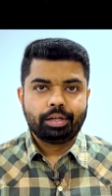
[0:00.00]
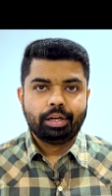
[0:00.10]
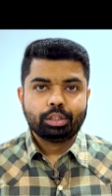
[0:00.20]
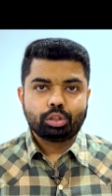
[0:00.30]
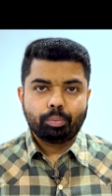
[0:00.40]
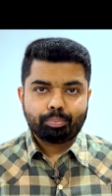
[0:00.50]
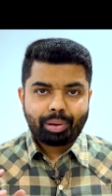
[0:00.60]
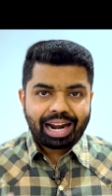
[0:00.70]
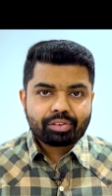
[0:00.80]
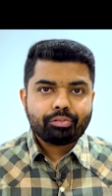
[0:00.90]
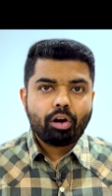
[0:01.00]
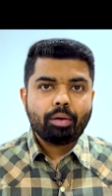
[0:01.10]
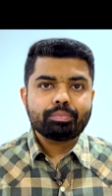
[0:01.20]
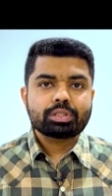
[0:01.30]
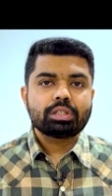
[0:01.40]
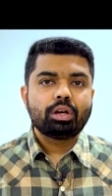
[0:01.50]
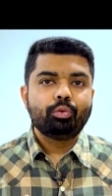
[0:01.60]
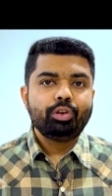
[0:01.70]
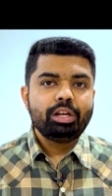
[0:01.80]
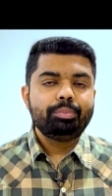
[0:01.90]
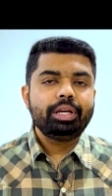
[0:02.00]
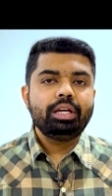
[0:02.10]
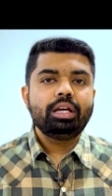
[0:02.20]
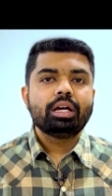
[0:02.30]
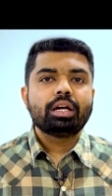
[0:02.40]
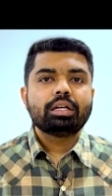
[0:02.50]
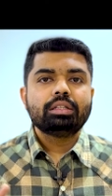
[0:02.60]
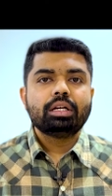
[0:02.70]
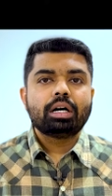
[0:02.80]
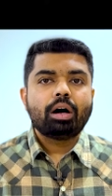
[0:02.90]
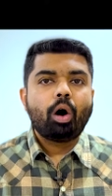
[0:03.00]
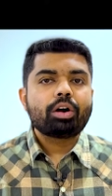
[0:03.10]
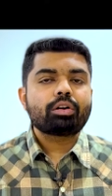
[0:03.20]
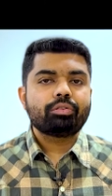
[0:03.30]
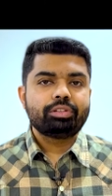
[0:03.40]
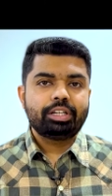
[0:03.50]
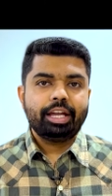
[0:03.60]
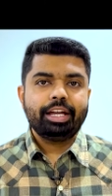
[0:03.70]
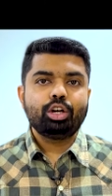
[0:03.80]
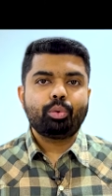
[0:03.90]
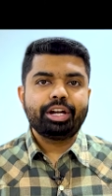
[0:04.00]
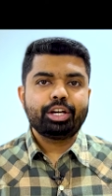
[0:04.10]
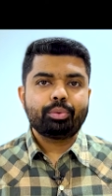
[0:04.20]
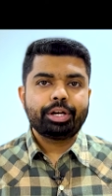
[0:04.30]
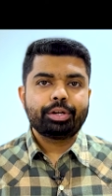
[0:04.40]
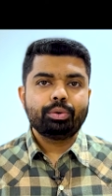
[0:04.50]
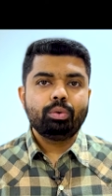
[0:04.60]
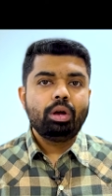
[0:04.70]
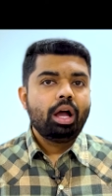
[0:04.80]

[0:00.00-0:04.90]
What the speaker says: So platforms will be the order of the day in 2022,